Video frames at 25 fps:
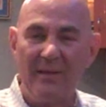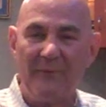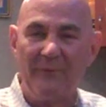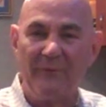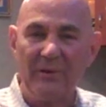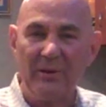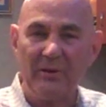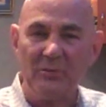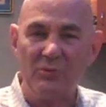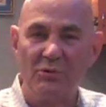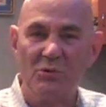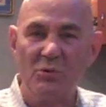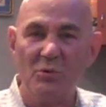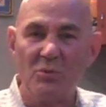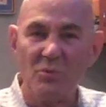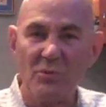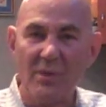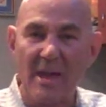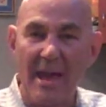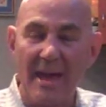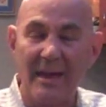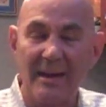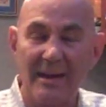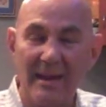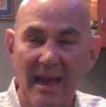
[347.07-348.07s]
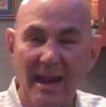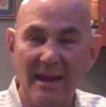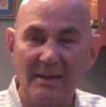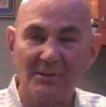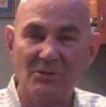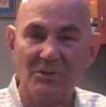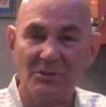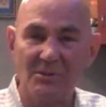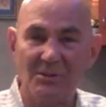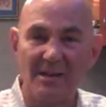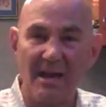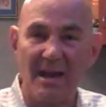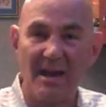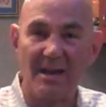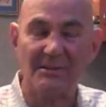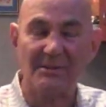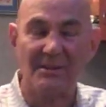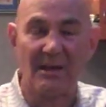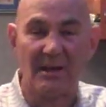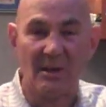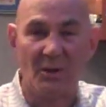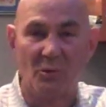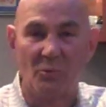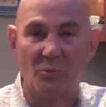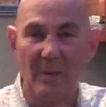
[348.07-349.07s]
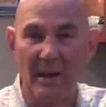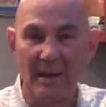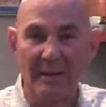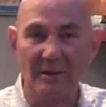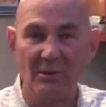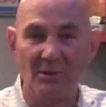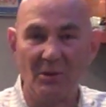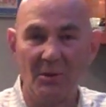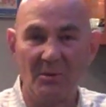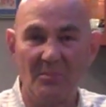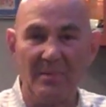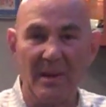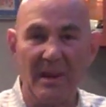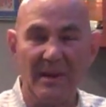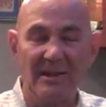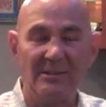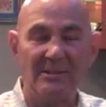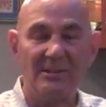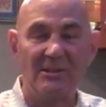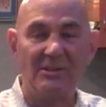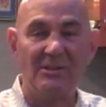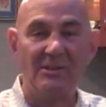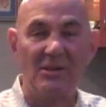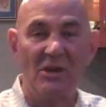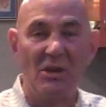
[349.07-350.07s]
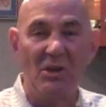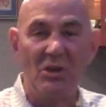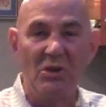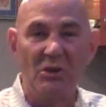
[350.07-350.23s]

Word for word: If you do that exercise on a regular basis,